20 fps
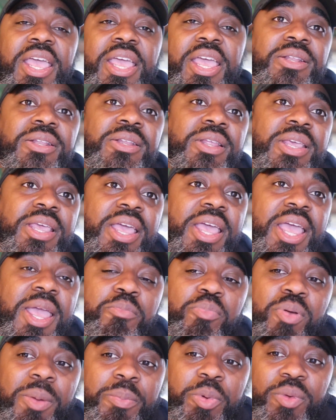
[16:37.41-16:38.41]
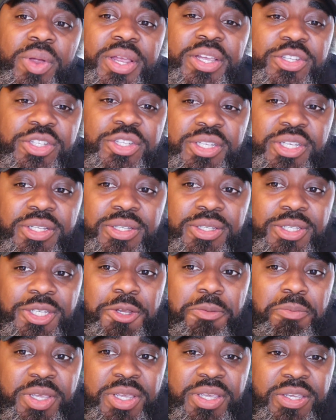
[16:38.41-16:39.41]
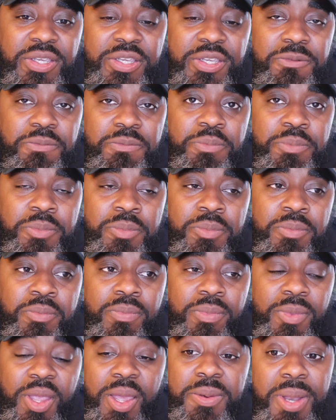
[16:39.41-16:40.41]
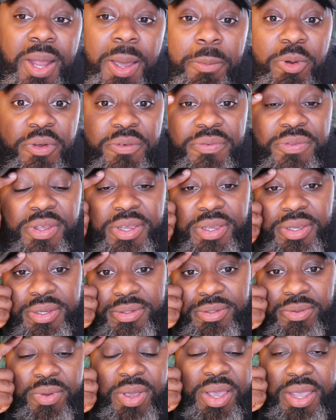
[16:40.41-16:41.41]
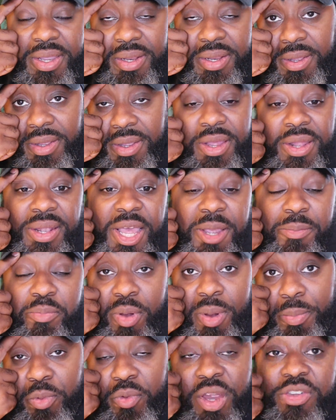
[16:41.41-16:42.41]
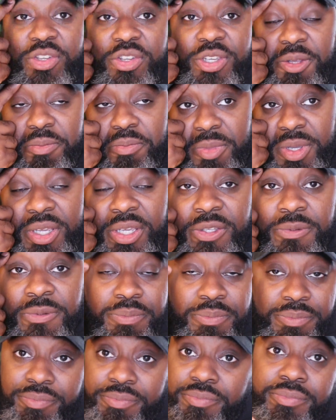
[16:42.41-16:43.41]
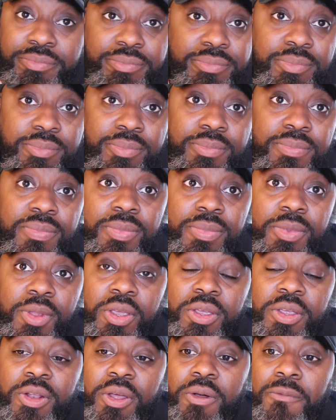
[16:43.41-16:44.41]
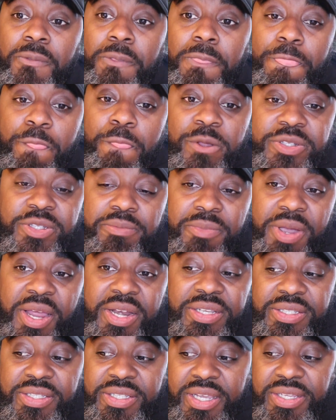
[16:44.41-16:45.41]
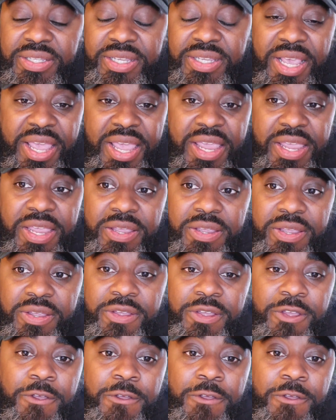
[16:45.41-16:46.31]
and and preparation can mean a number of things, right? Like preparation can mean, you know, somebody says, hey,